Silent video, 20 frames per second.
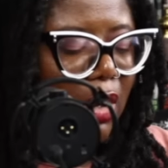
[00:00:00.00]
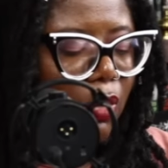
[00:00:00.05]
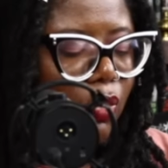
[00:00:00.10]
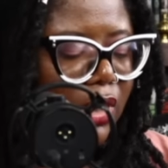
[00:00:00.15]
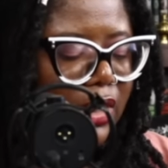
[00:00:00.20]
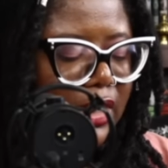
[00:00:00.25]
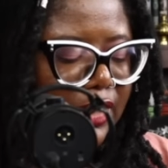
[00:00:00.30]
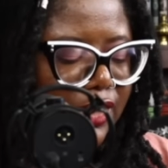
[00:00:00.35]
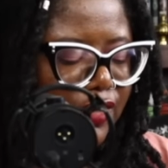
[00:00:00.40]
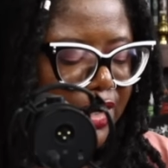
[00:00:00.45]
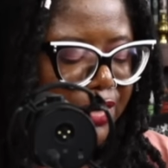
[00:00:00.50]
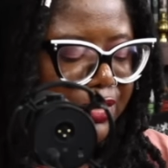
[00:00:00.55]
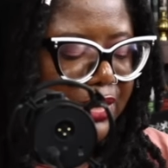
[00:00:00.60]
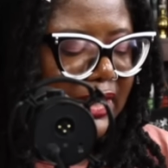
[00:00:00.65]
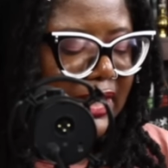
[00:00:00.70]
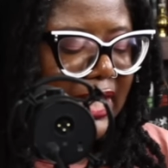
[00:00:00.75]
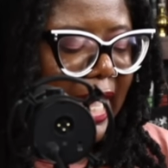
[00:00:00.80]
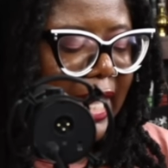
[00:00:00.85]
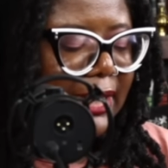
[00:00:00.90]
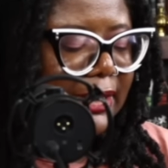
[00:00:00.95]
one is very
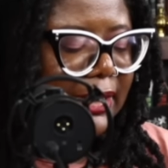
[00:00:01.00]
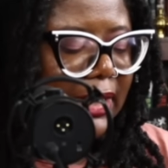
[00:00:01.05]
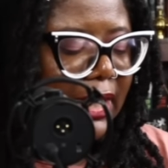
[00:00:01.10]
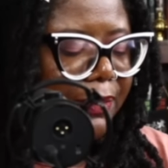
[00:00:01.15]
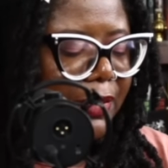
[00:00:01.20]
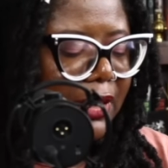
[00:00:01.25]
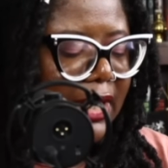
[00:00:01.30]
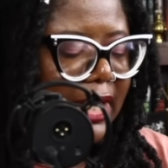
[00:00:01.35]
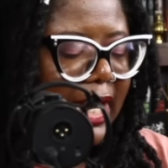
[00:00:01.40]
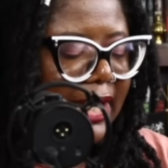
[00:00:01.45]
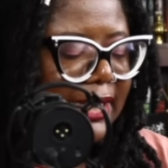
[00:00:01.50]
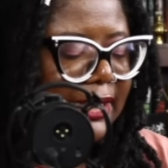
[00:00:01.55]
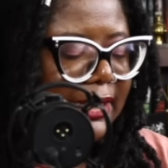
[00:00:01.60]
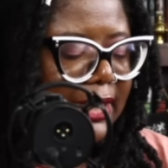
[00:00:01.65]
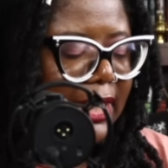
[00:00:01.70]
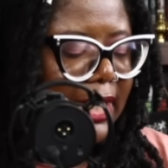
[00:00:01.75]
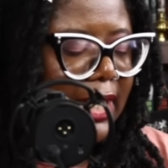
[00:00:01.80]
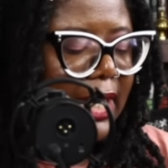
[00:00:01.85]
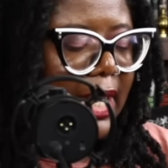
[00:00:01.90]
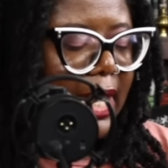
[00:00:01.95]
scanty. But then I
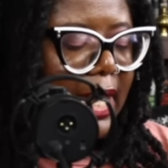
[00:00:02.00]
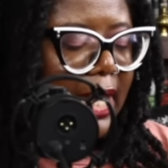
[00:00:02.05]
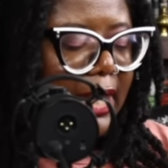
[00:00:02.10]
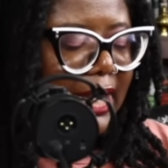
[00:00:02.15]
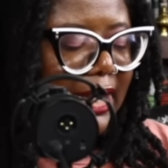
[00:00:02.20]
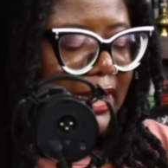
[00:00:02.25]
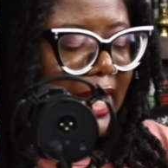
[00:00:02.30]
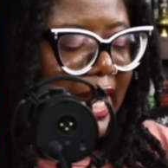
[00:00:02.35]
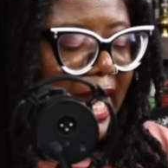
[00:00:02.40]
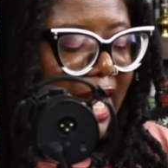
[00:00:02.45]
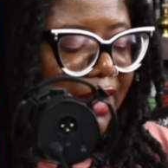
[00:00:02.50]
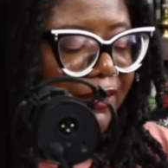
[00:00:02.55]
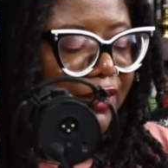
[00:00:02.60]
see that I have